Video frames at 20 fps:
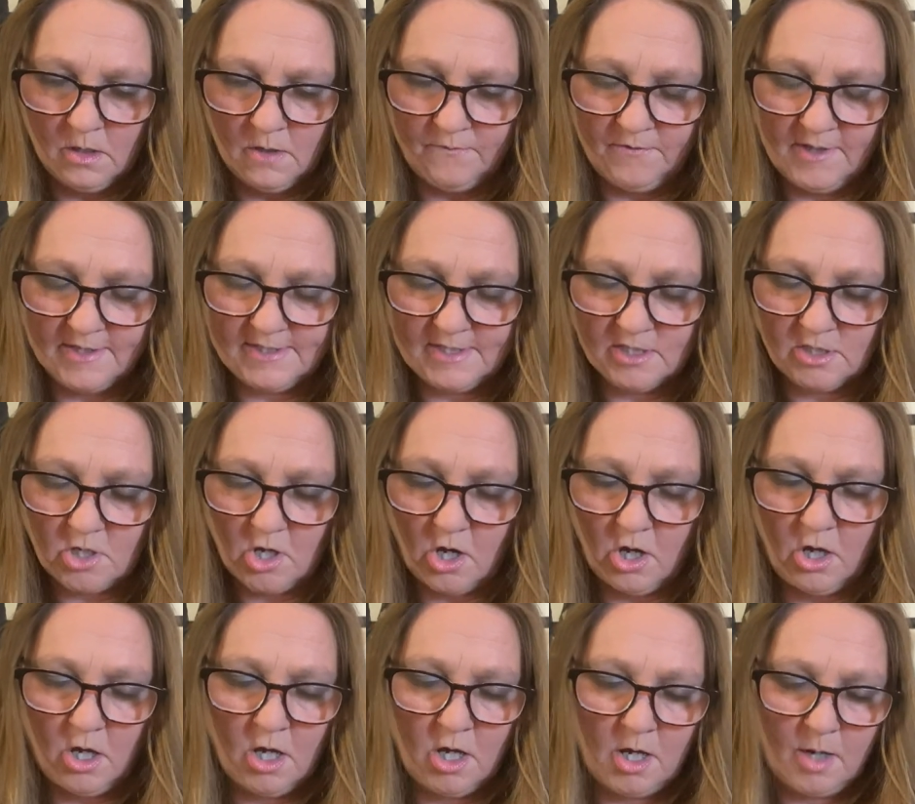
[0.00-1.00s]
This is
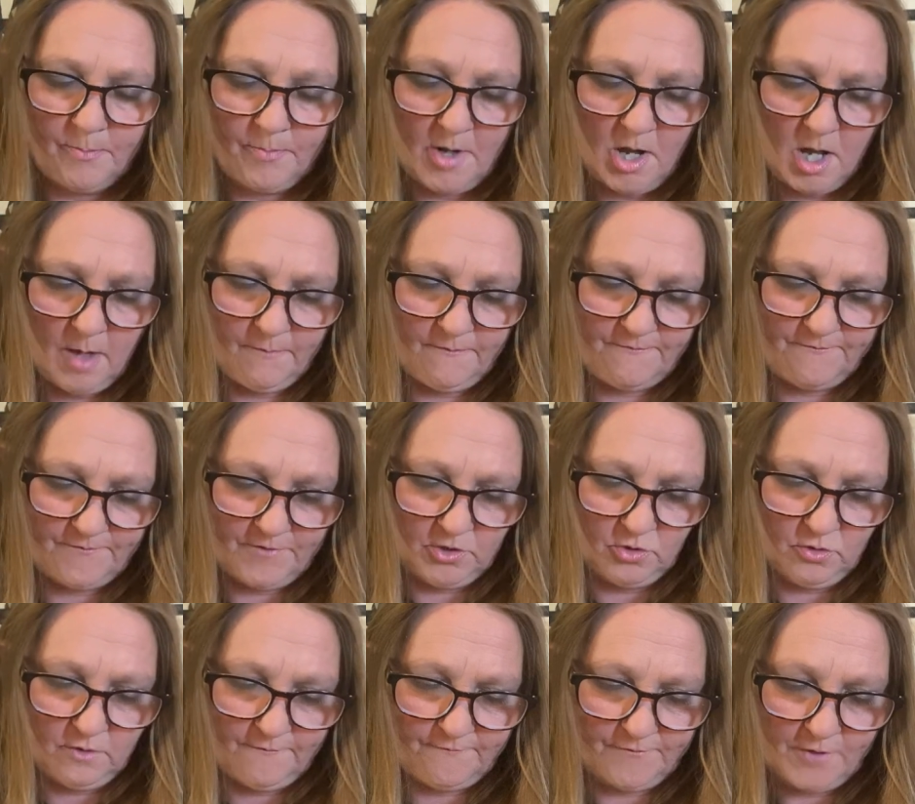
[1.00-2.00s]
called uh, Pop
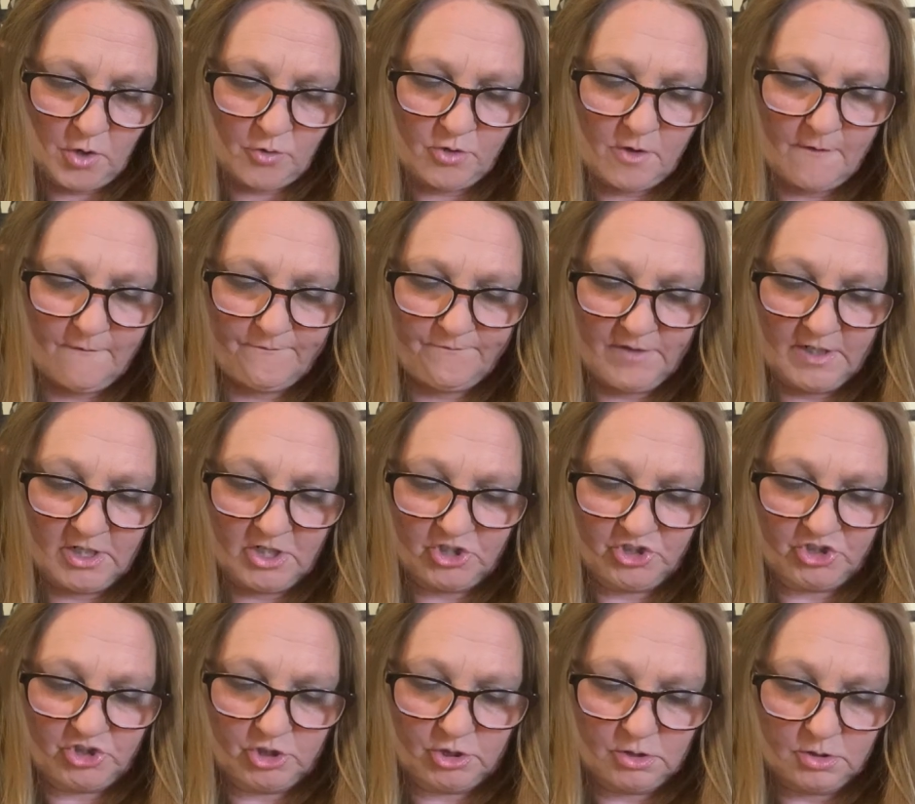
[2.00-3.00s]
Fuel Photo
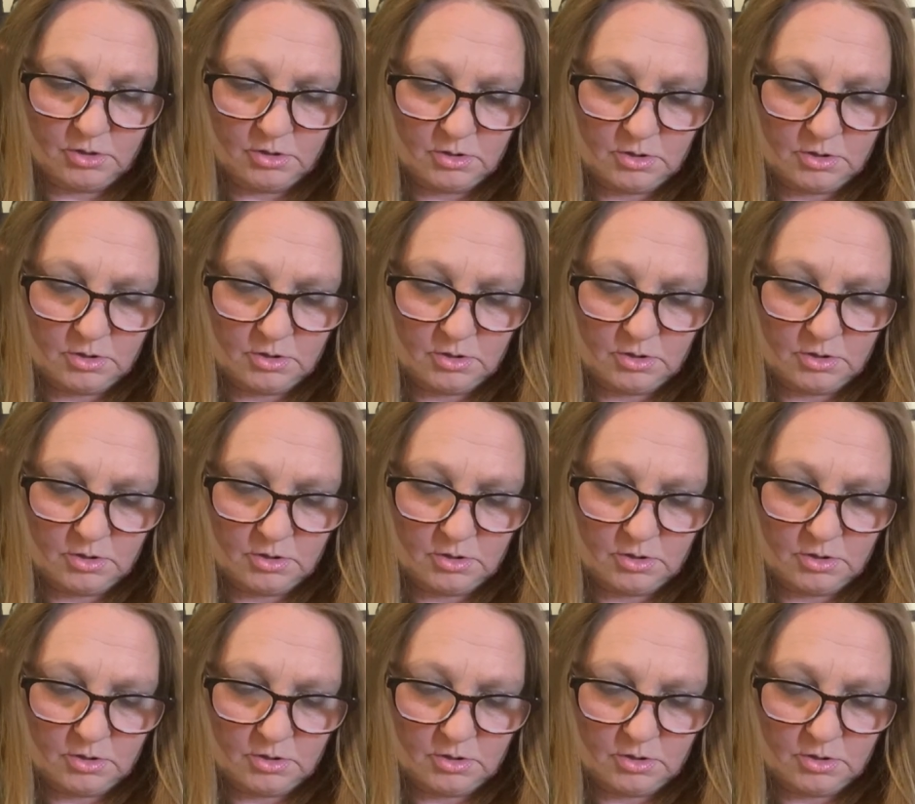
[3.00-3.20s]
Finish.